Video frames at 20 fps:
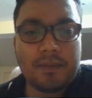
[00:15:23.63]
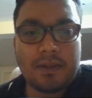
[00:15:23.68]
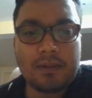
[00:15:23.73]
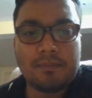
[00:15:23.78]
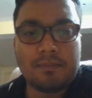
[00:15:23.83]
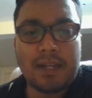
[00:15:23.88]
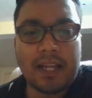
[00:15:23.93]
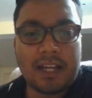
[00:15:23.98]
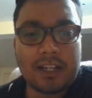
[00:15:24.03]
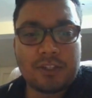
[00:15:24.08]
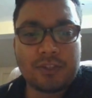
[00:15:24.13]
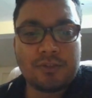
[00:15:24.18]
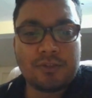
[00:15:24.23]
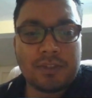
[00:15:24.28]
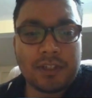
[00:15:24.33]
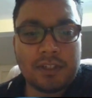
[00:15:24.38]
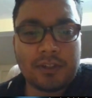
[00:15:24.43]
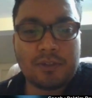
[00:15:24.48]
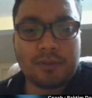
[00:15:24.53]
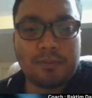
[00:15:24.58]
black
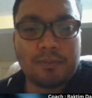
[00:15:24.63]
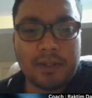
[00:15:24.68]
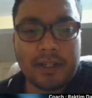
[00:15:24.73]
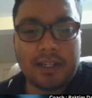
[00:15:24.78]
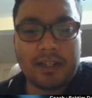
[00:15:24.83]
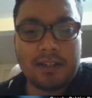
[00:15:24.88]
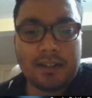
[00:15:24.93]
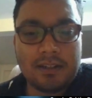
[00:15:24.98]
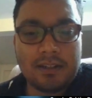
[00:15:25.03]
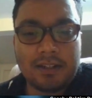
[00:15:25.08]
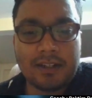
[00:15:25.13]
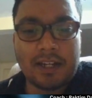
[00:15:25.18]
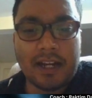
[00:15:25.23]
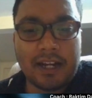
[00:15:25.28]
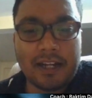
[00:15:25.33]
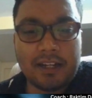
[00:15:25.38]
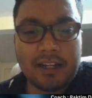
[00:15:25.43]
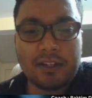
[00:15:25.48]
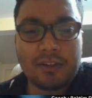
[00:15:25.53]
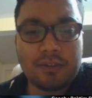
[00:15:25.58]
chosen to play
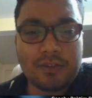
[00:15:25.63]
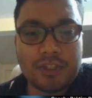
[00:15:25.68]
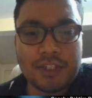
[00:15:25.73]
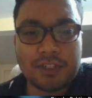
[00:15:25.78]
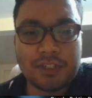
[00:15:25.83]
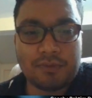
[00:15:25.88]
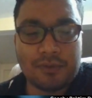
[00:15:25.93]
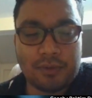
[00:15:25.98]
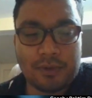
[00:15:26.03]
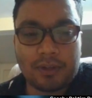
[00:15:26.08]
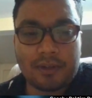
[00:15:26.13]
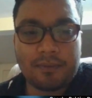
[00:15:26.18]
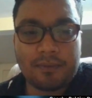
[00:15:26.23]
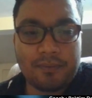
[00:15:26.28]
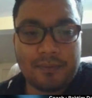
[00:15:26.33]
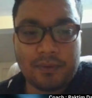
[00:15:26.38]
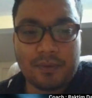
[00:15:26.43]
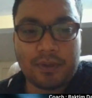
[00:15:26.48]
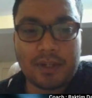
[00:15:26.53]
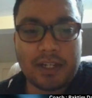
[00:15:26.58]
knight into g4.
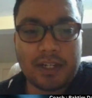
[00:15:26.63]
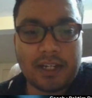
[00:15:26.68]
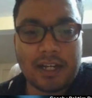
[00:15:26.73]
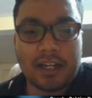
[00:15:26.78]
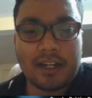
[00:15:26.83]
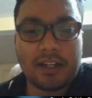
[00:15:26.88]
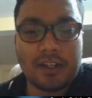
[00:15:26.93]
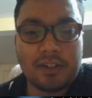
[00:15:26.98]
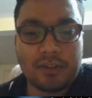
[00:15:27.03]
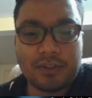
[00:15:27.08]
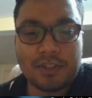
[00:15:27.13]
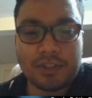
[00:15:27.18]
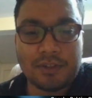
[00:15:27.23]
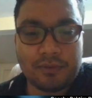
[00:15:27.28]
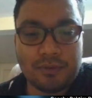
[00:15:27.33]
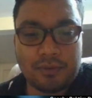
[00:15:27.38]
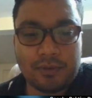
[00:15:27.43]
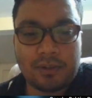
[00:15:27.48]
Okay, knight into g4.